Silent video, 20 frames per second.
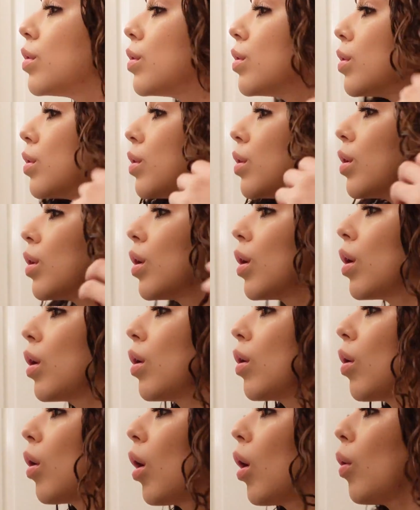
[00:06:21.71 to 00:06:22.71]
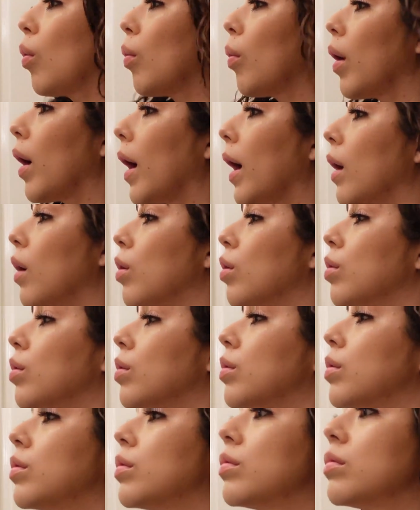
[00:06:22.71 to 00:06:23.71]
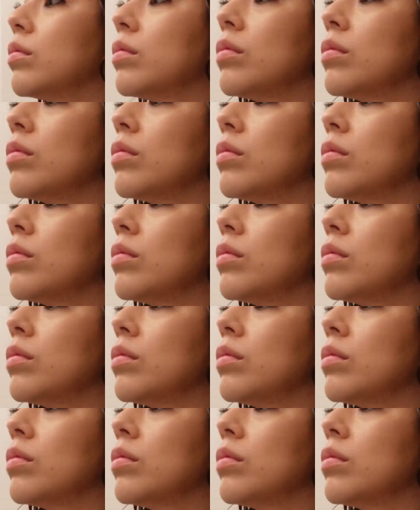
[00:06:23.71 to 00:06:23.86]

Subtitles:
and honestly, I was amazed by the